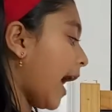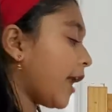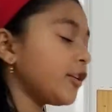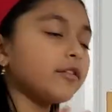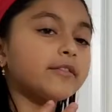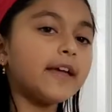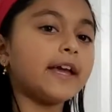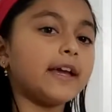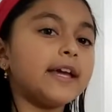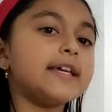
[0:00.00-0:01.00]
And
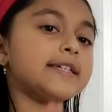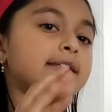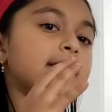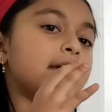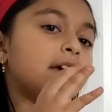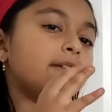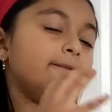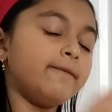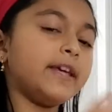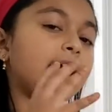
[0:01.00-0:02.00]
your thing is
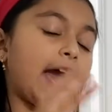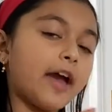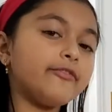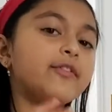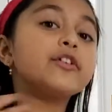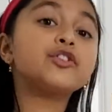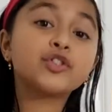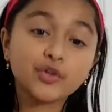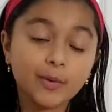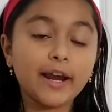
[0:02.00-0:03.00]
VF
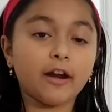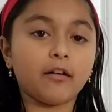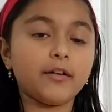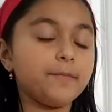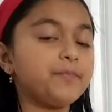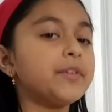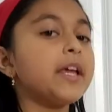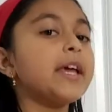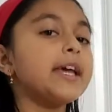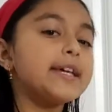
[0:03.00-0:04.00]
squared
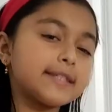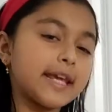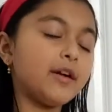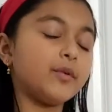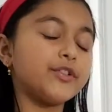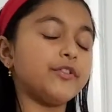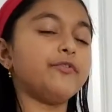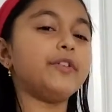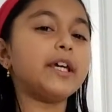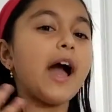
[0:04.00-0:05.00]
is equal to
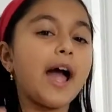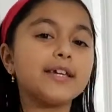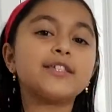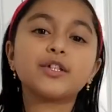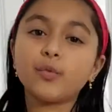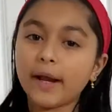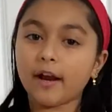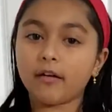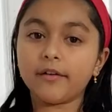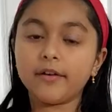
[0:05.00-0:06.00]
VI
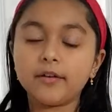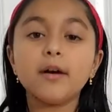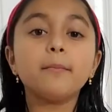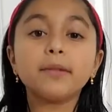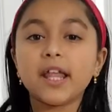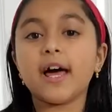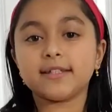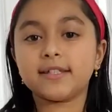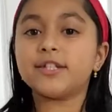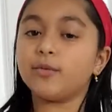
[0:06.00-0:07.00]
squared
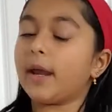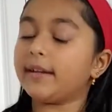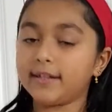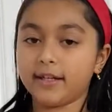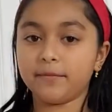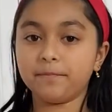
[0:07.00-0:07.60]
plus 2AD.